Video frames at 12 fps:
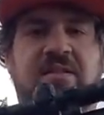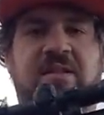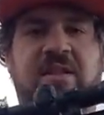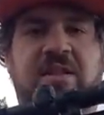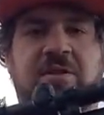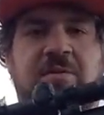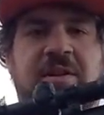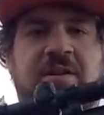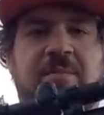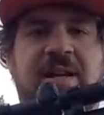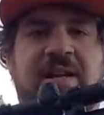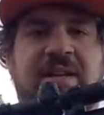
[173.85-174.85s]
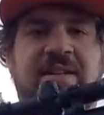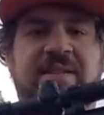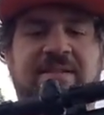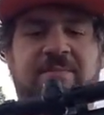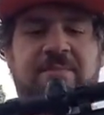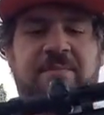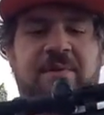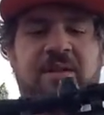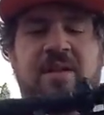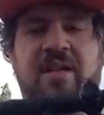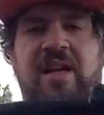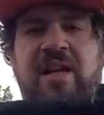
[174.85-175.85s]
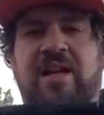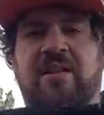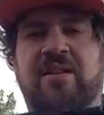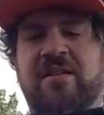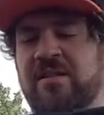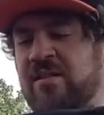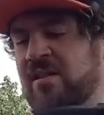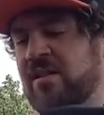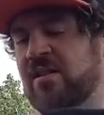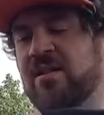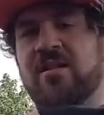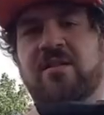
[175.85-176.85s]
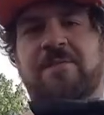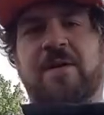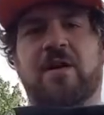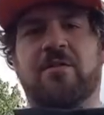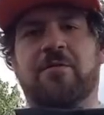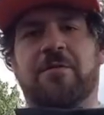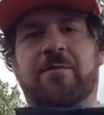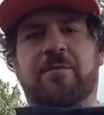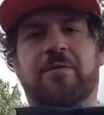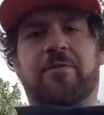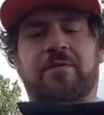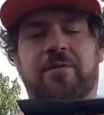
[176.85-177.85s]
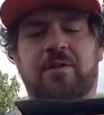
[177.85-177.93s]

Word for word: the trigger mechanism and follow through.